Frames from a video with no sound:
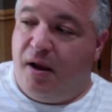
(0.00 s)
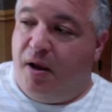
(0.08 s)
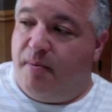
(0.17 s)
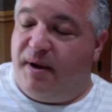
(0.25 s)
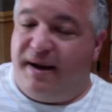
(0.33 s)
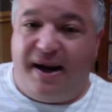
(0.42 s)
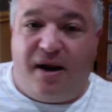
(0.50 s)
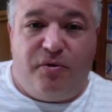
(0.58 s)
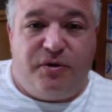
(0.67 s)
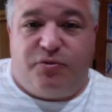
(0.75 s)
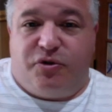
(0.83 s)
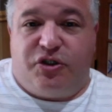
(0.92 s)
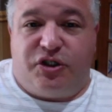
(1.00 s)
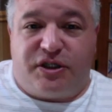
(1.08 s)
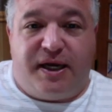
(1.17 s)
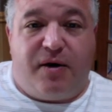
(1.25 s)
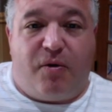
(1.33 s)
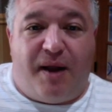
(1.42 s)
But now we're, we're just
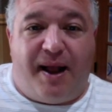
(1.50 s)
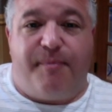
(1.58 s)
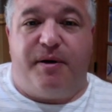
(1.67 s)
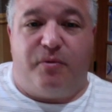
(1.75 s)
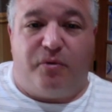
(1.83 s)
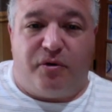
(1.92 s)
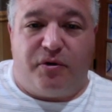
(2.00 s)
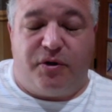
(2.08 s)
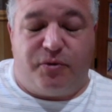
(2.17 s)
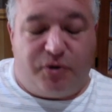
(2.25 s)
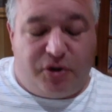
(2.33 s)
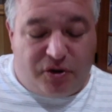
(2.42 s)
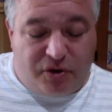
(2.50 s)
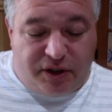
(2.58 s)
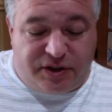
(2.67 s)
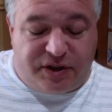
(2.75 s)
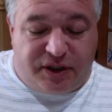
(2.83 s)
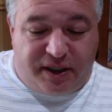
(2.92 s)
kind of rapping. We're, we're
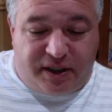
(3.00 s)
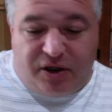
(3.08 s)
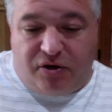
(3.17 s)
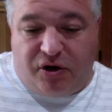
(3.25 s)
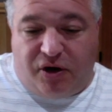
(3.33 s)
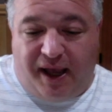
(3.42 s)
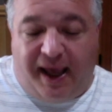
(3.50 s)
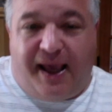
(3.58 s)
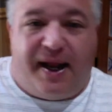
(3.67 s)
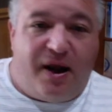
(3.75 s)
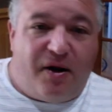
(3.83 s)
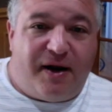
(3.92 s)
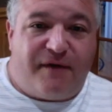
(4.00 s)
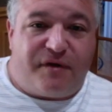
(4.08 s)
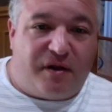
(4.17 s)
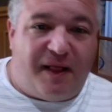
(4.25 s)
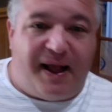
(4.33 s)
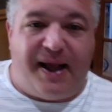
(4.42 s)
it's like you're, you're hanging out after
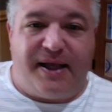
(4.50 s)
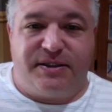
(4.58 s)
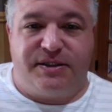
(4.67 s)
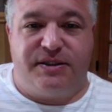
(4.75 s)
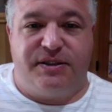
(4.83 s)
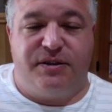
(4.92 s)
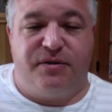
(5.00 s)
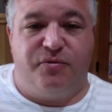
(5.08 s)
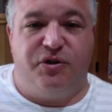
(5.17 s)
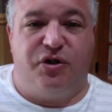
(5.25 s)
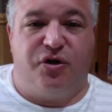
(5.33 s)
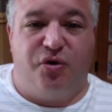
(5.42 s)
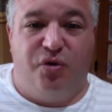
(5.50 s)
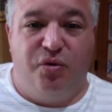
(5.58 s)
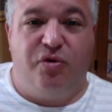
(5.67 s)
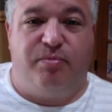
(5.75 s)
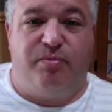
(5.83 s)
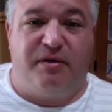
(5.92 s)
class with the
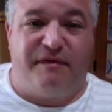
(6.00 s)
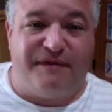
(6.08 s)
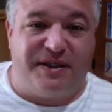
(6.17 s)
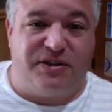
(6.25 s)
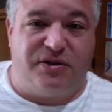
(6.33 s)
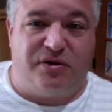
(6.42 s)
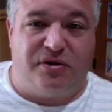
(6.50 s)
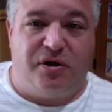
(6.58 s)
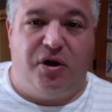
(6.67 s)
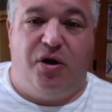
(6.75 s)
cool professor,